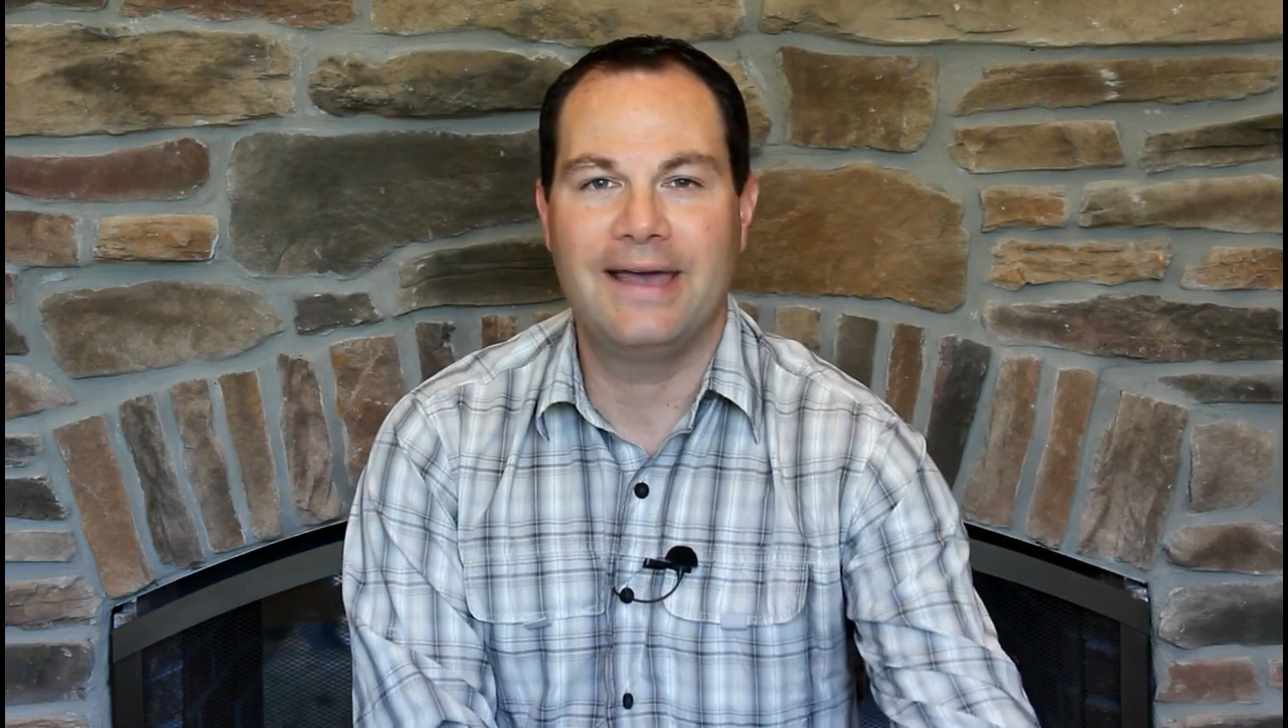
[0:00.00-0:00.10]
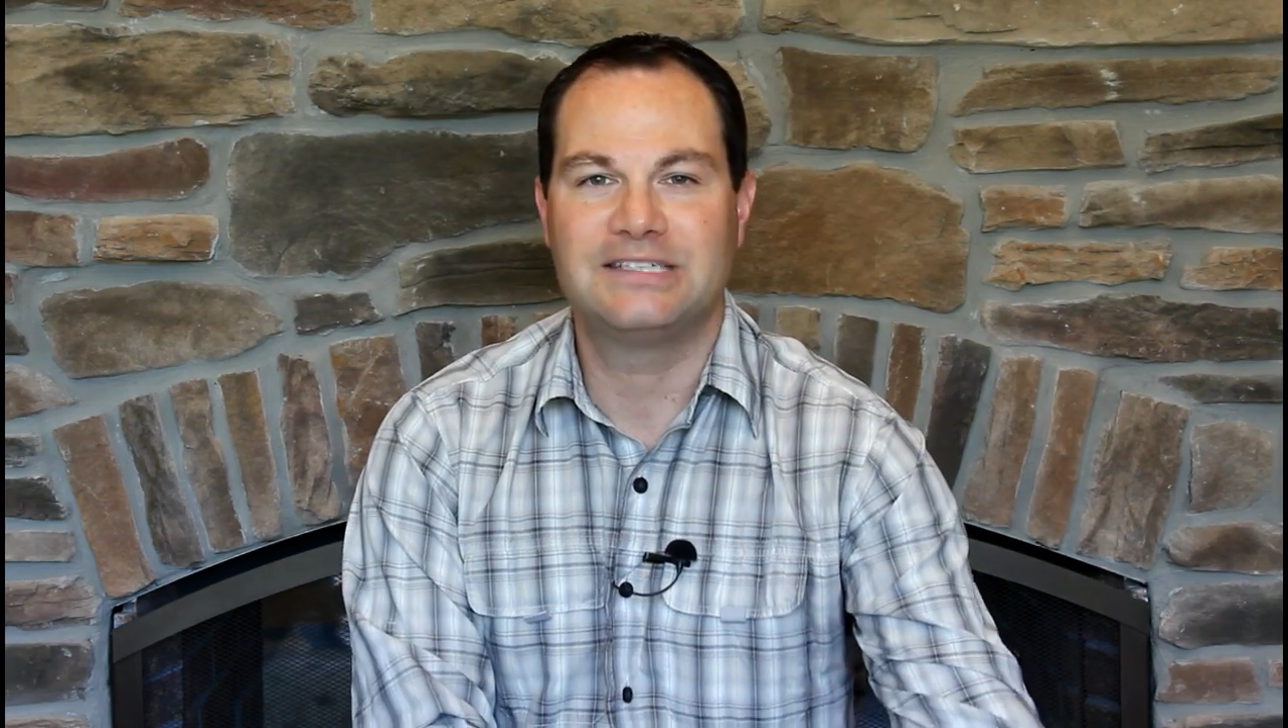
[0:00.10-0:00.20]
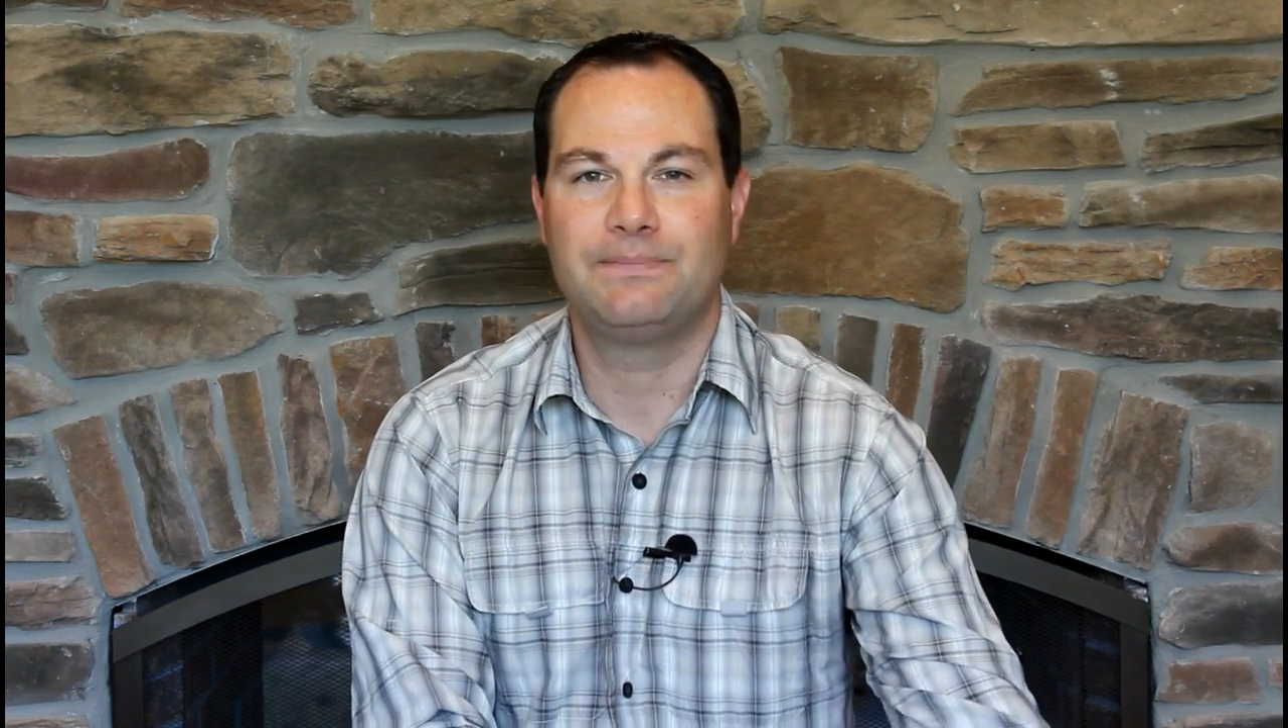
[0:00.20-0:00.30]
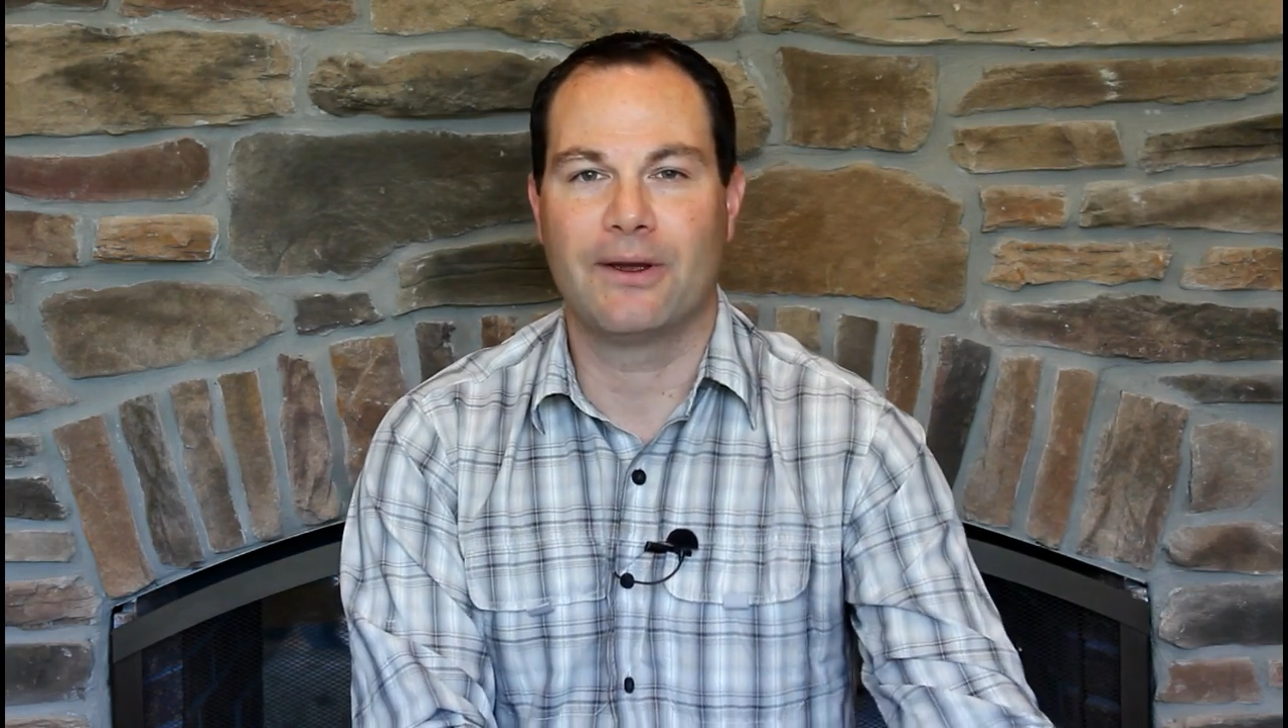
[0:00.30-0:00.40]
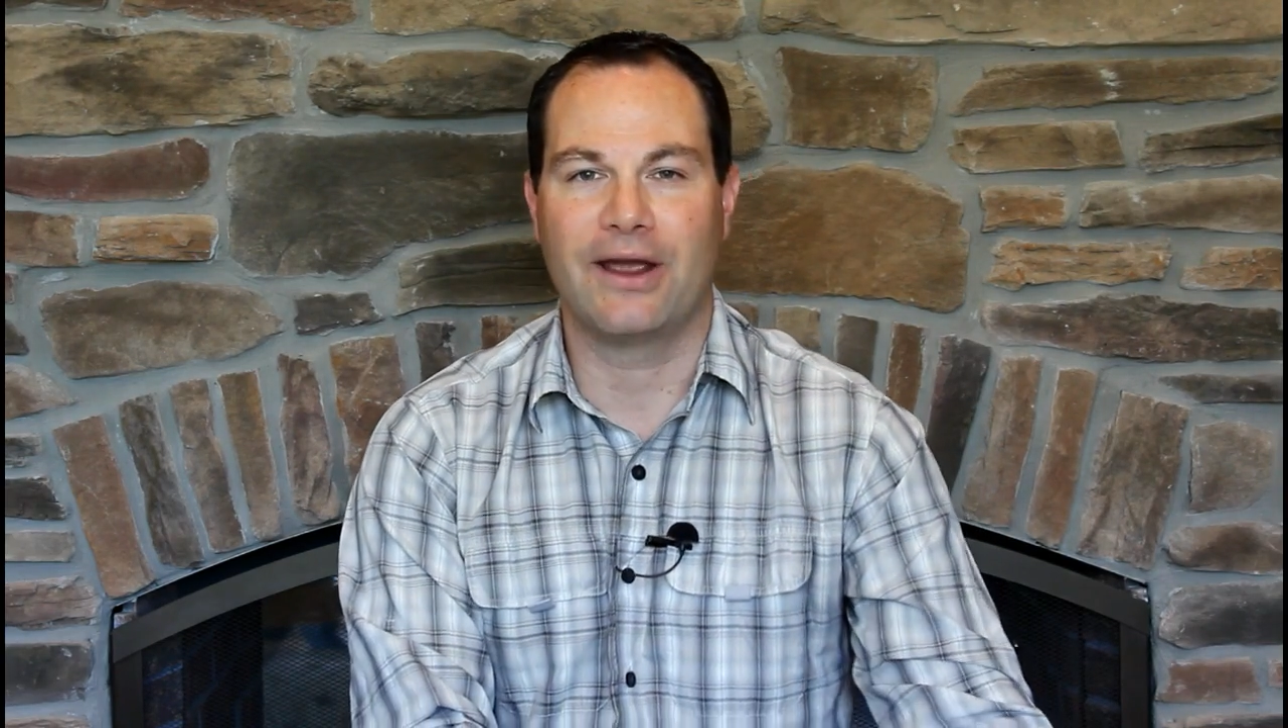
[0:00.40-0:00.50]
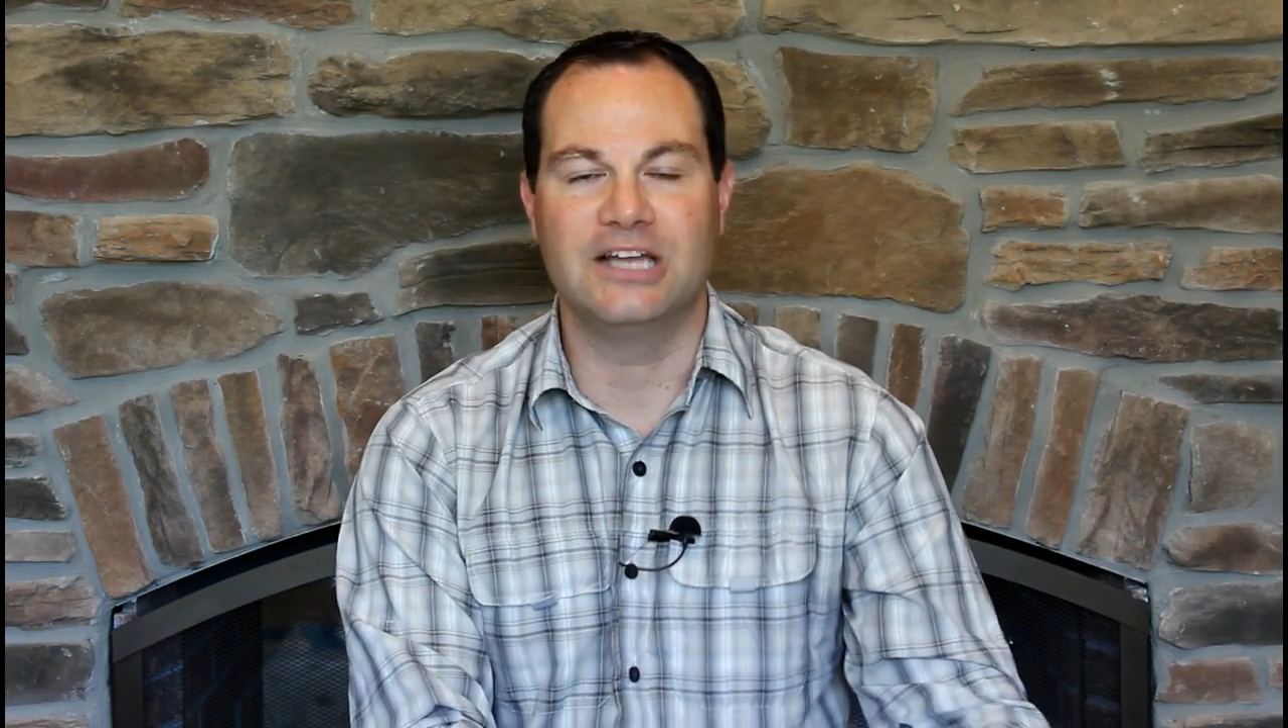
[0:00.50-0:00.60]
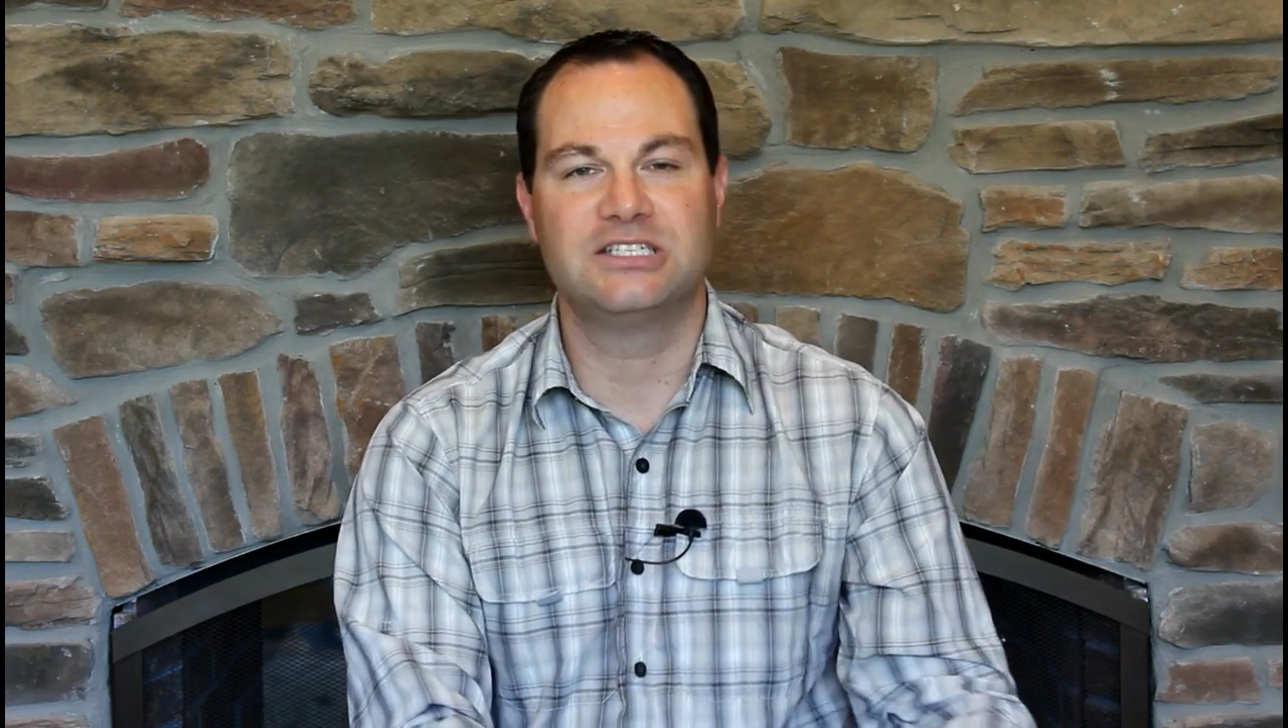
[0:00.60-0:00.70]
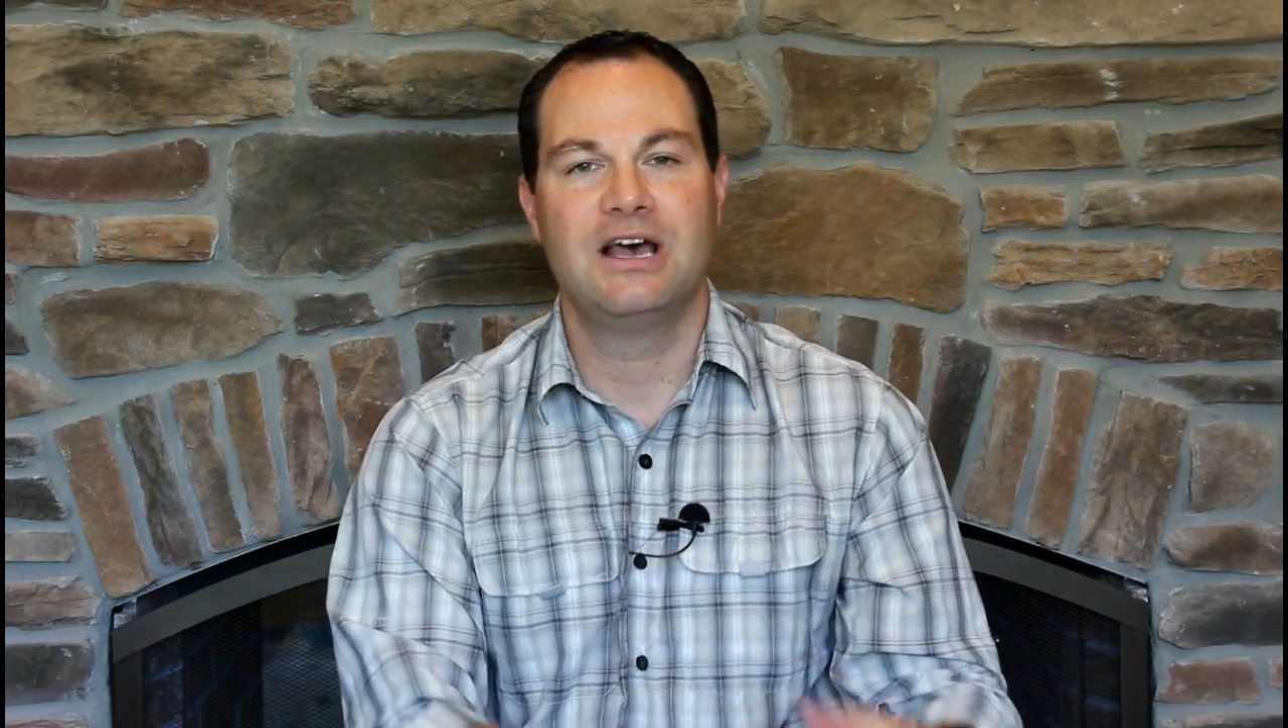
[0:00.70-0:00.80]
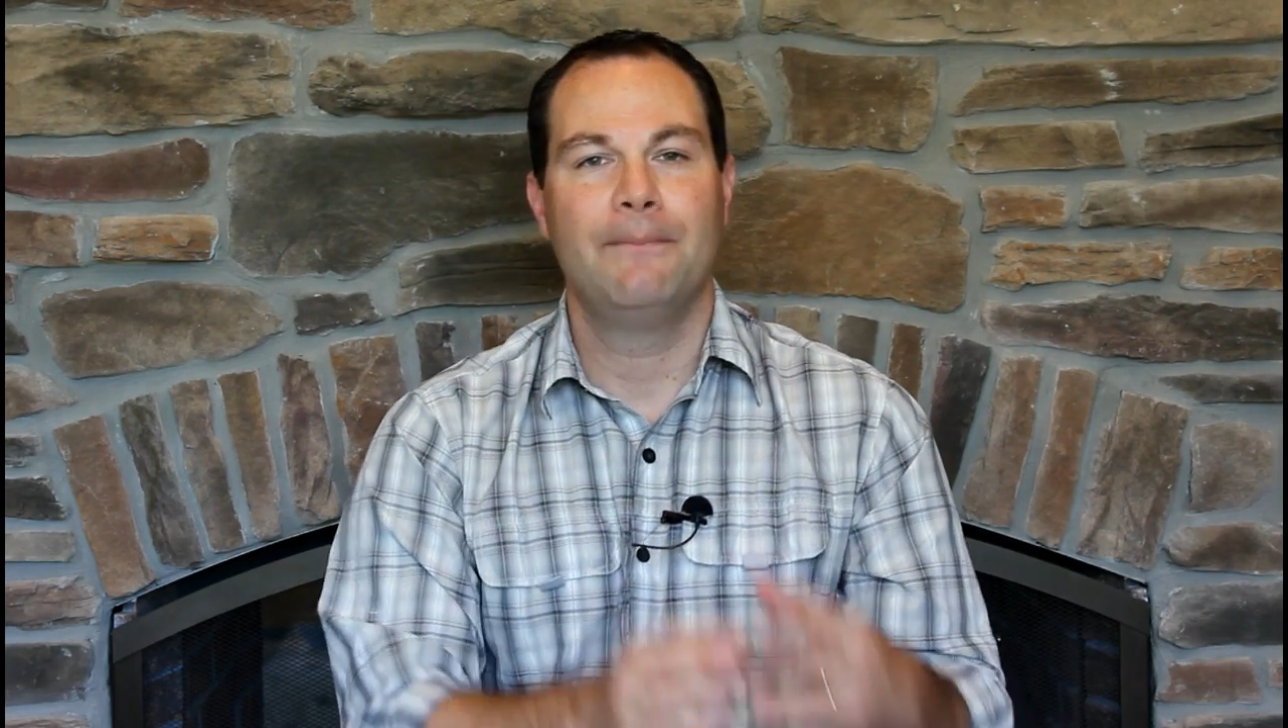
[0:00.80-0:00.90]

experience,